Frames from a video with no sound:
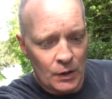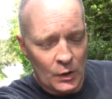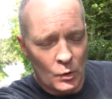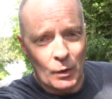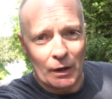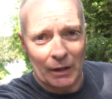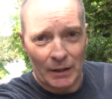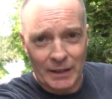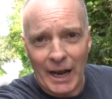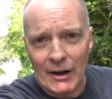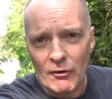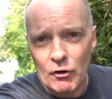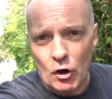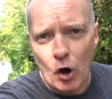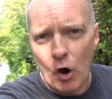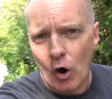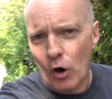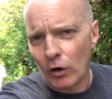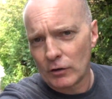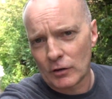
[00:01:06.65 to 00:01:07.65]
Well, Garrett
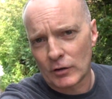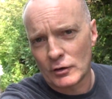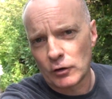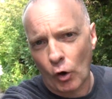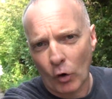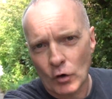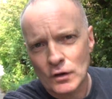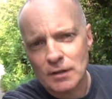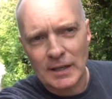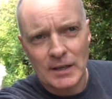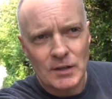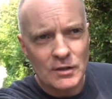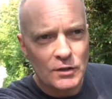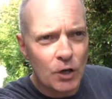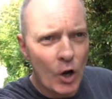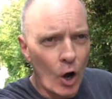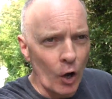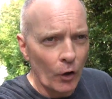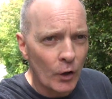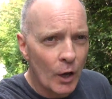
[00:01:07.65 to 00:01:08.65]
Hall is long since
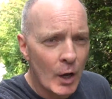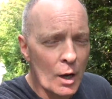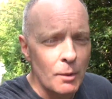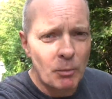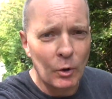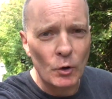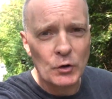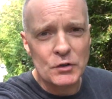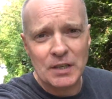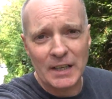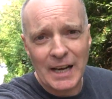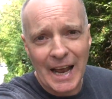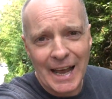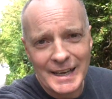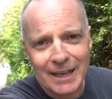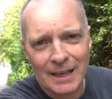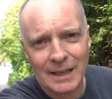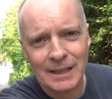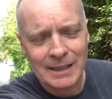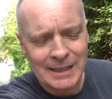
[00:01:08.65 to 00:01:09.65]
gone, but
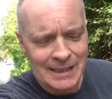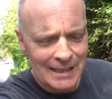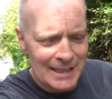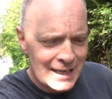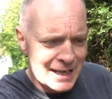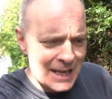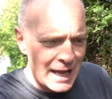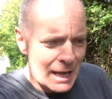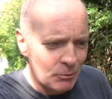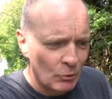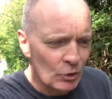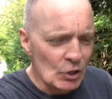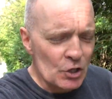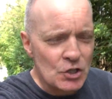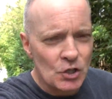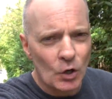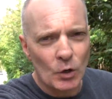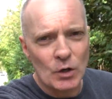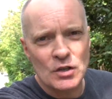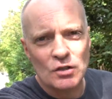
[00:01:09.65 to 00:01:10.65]
today I'm going to
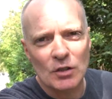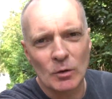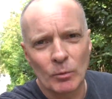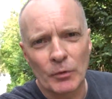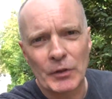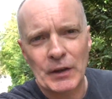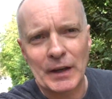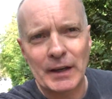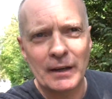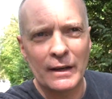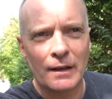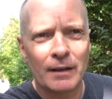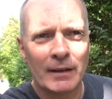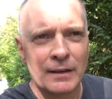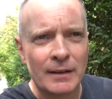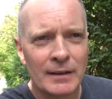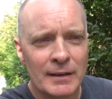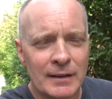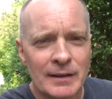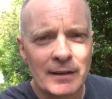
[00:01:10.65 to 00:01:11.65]
show you something
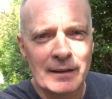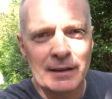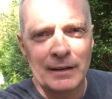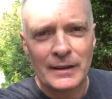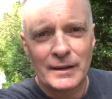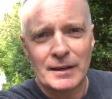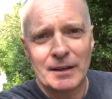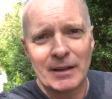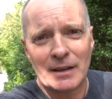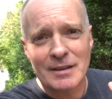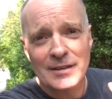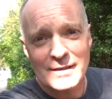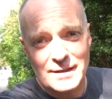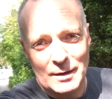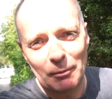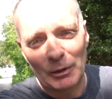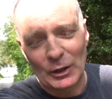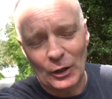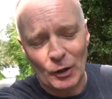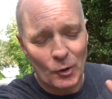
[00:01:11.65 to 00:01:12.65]

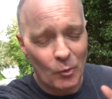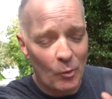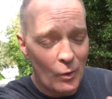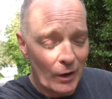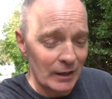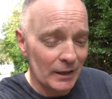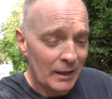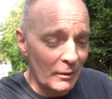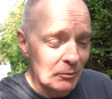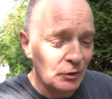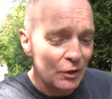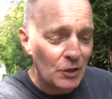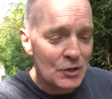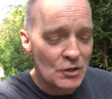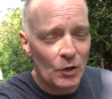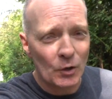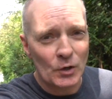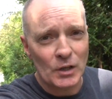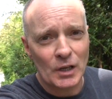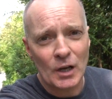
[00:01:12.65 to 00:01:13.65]
similar. Well, I'm going to
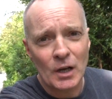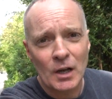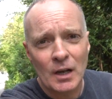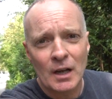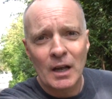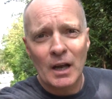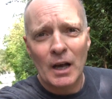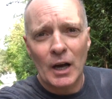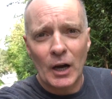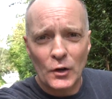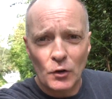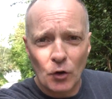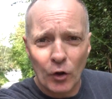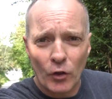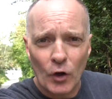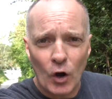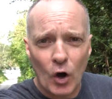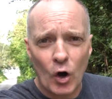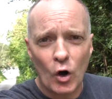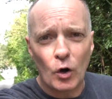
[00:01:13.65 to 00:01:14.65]
show you
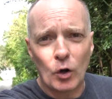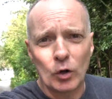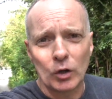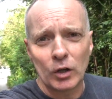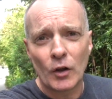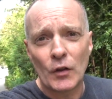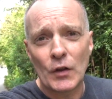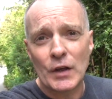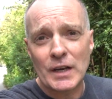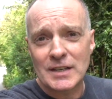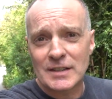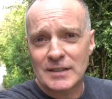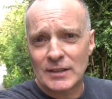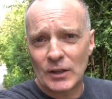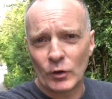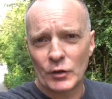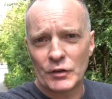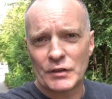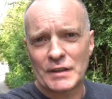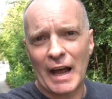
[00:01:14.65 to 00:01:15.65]
another hall that is
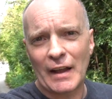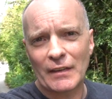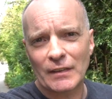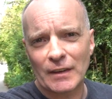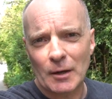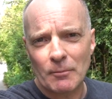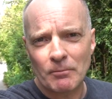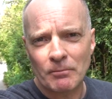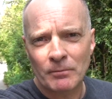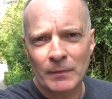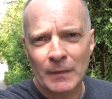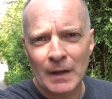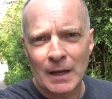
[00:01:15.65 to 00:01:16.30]
still standing.